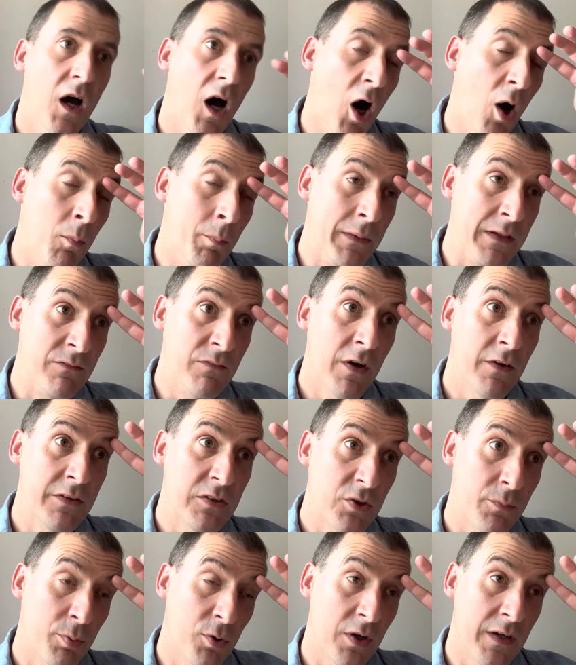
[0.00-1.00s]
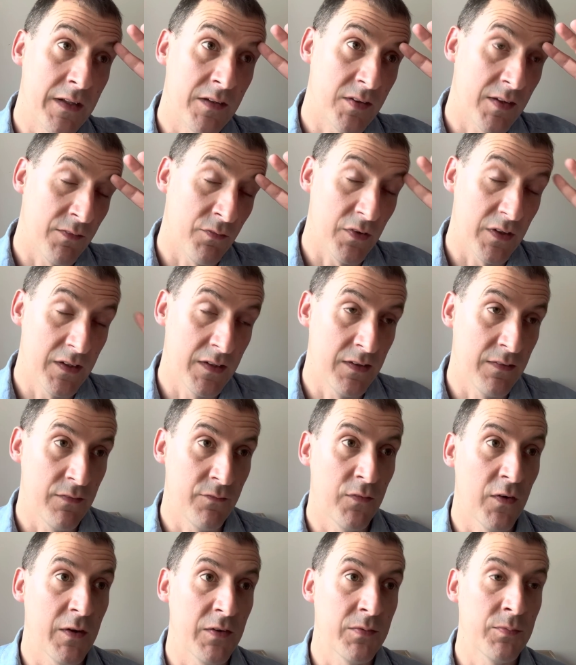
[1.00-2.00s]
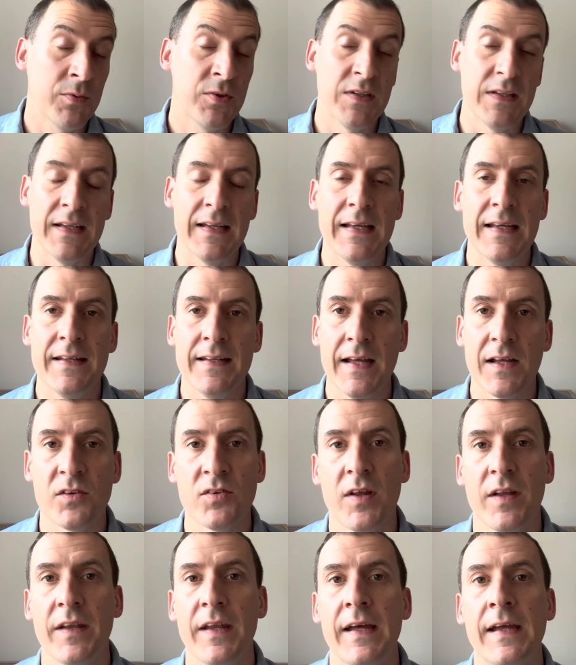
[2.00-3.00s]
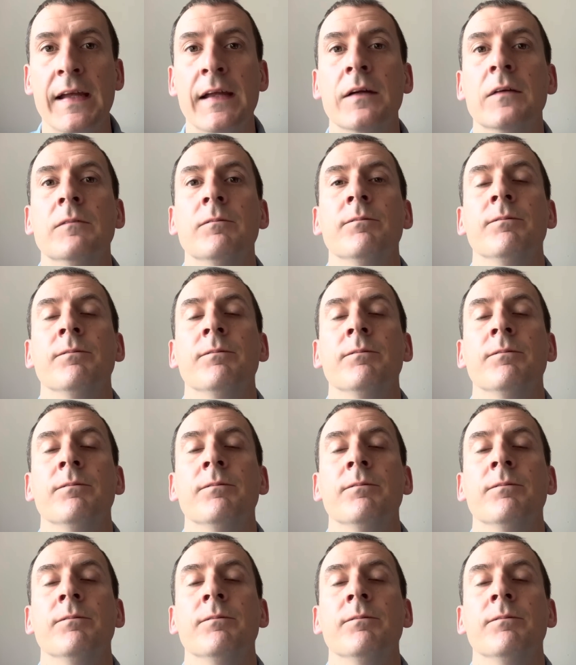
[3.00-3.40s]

I'll be very surprised if I'm sitting here next Sunday